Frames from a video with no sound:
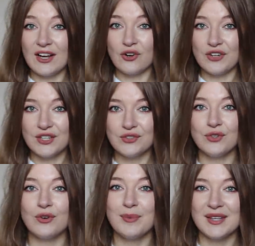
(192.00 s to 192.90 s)
according to
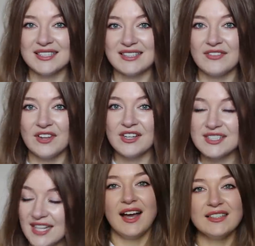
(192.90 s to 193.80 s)
European
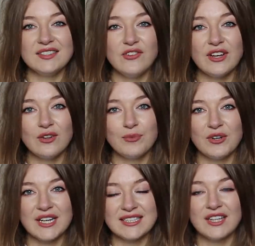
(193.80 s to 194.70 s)
standards. Anti-wrinkle
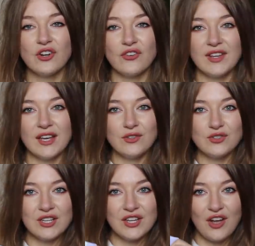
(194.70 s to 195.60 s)
products in Korea
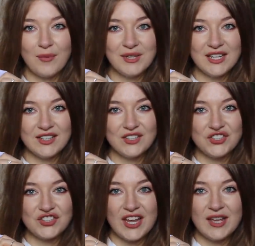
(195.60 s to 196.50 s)
usually come in
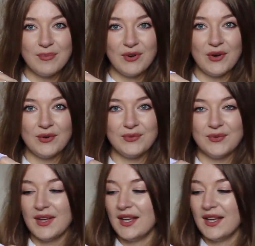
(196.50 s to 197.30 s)
a shape of